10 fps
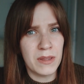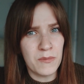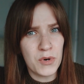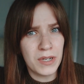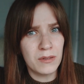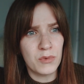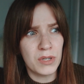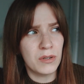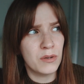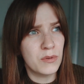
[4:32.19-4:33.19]
in the morning
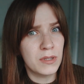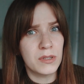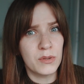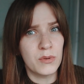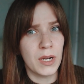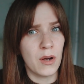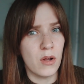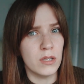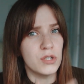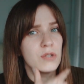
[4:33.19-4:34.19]
when you go into a
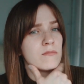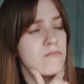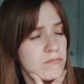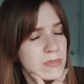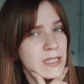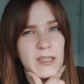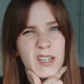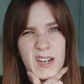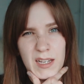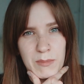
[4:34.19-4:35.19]
college?
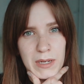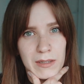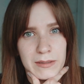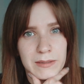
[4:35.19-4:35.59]
not me.